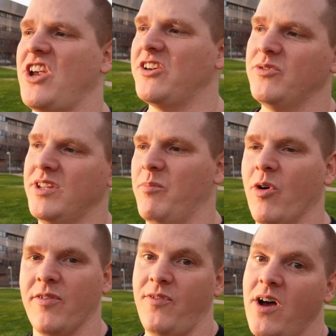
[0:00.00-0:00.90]
genuinely
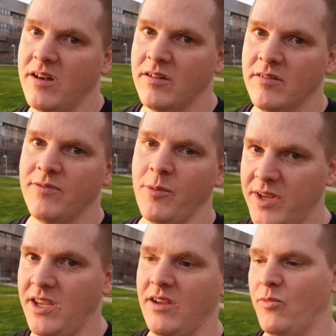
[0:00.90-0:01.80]
more fun for
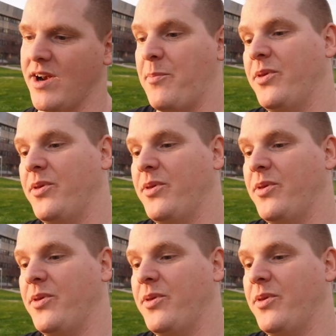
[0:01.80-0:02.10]
me when I